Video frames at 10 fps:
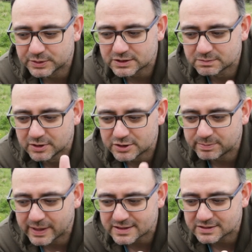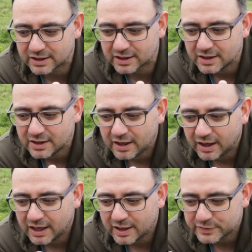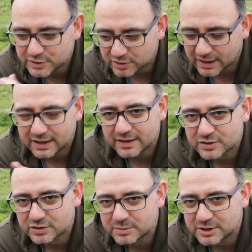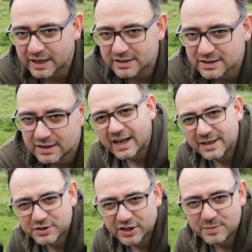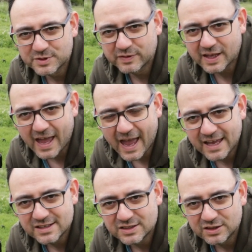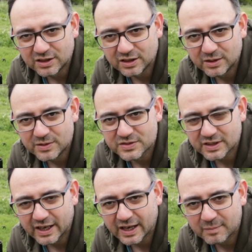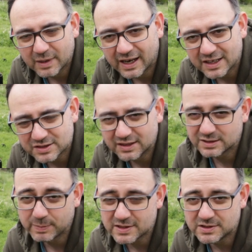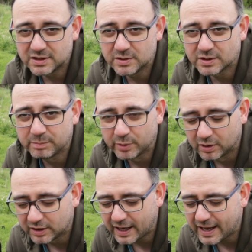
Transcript: So it's much better for tracking the subject. Now in terms of the head you use, I actually think it's better to use a ball